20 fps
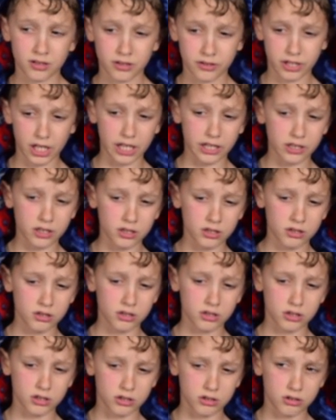than
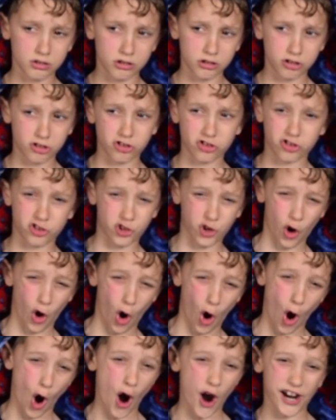
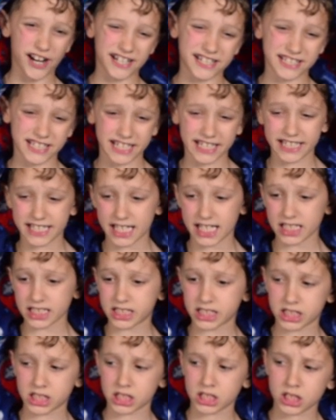dogs, I
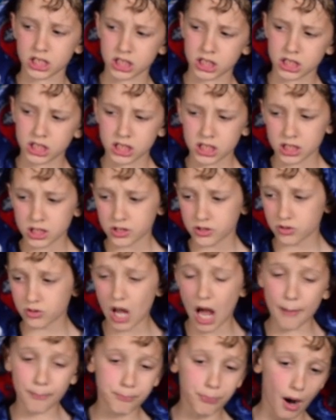guess. They're
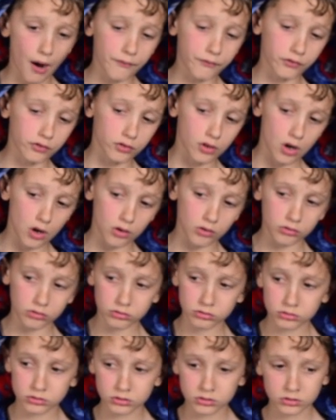not buffalo.
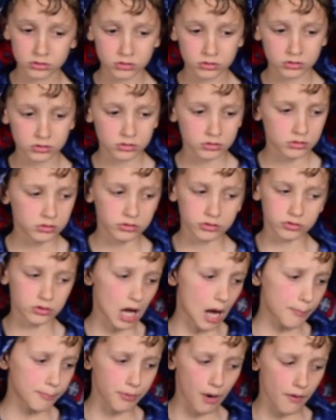
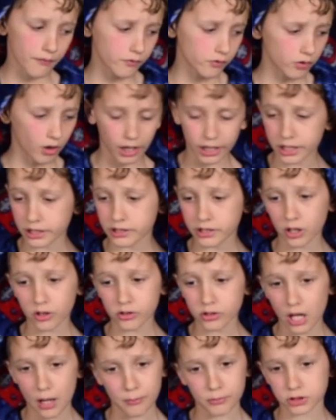I can tell you that